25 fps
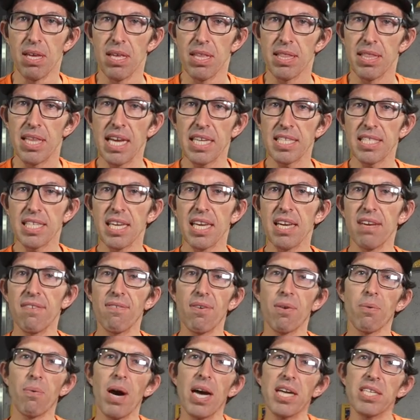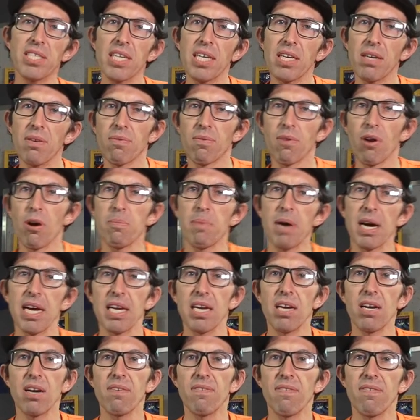Thanks again for watching. Robot
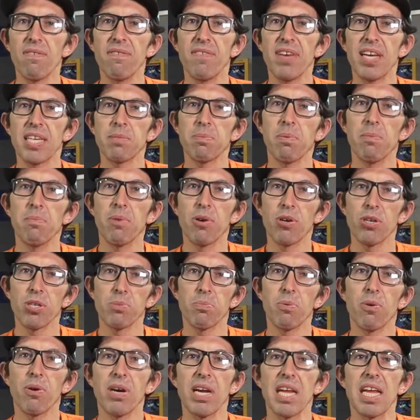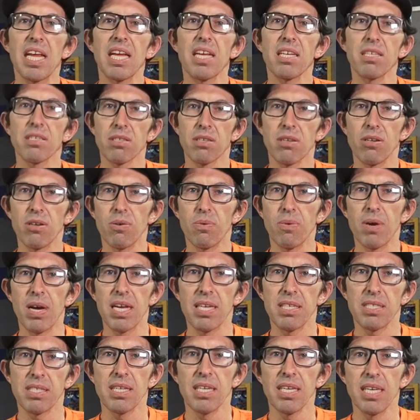here from Vespa Motorsport and Scooter
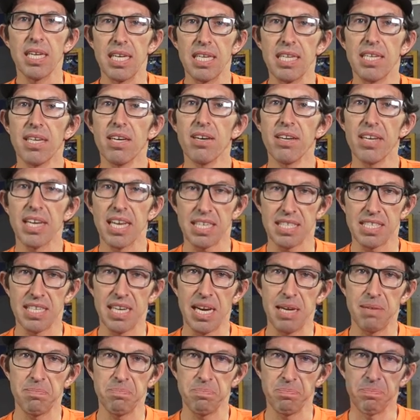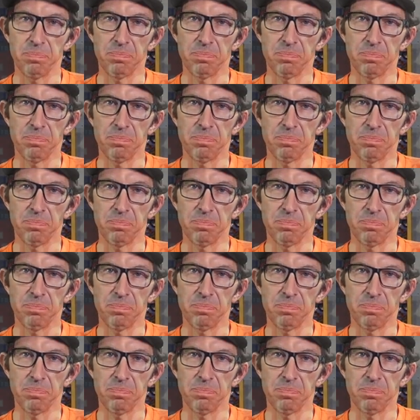West. Until next time.